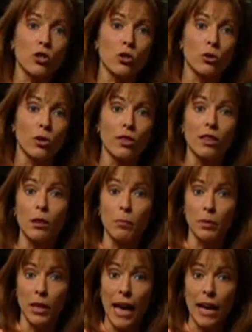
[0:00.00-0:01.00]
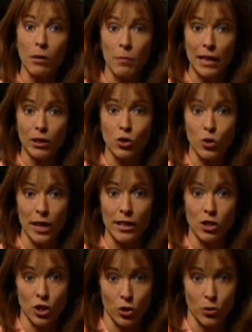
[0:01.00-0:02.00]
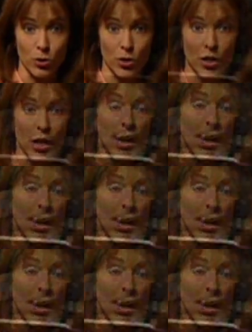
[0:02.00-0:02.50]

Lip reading: sure that the black metal tray is used